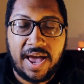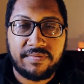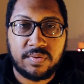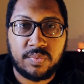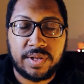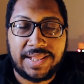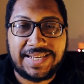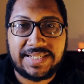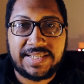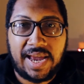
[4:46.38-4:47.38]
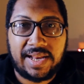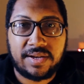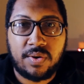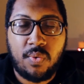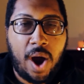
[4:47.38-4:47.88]
have a release date
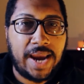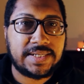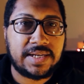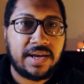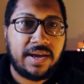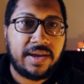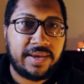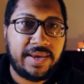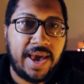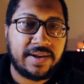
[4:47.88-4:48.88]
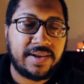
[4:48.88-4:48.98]
quite yet.